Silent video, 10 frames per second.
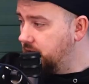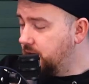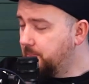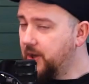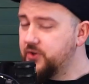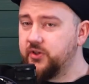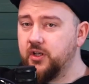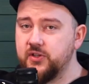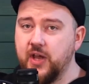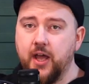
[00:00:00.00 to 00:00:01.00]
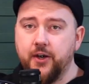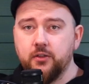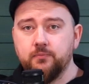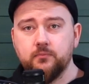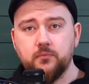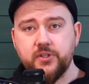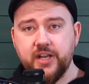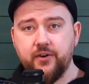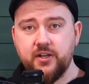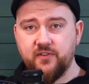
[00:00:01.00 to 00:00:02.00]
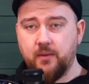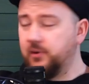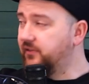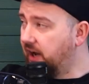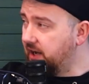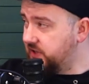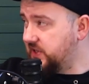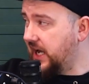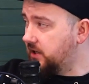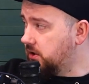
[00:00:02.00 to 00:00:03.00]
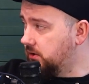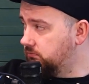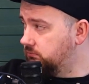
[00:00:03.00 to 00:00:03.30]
The Boss Katana series of amplifiers is excellent.